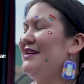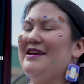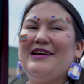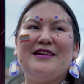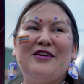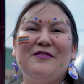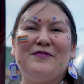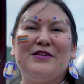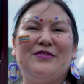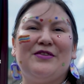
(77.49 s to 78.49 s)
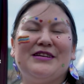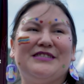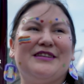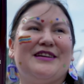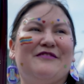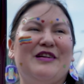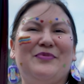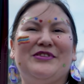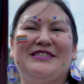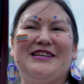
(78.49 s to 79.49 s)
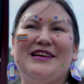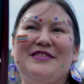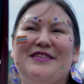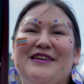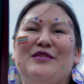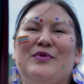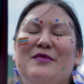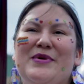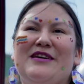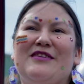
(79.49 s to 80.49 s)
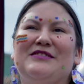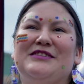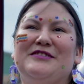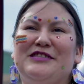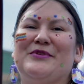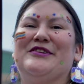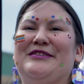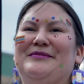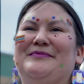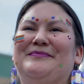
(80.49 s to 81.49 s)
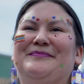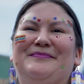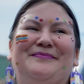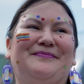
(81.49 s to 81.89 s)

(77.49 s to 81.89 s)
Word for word: And our float is gonna represent the Winnebago Two Spirit. Look, it's your